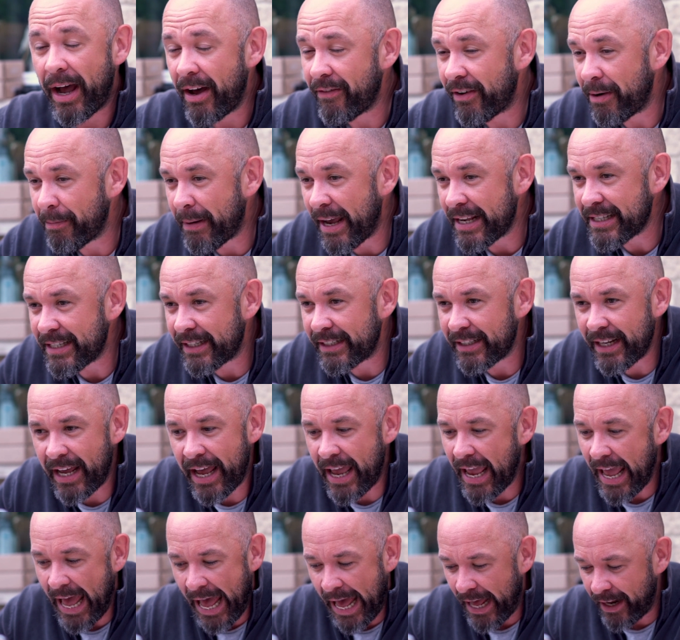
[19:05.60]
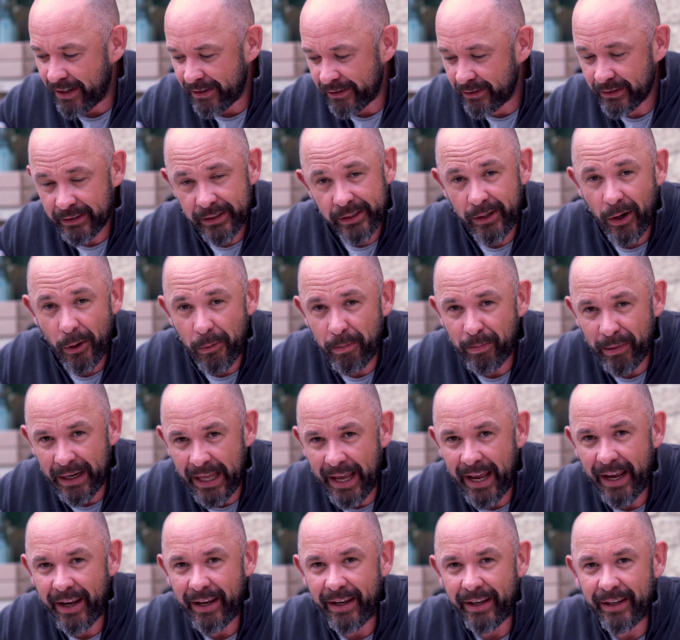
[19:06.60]
have an amazing day and go
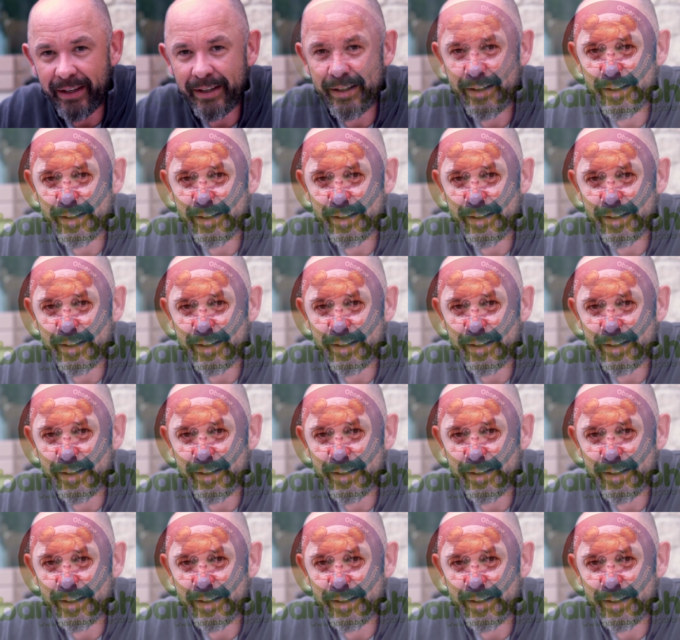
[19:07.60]
play.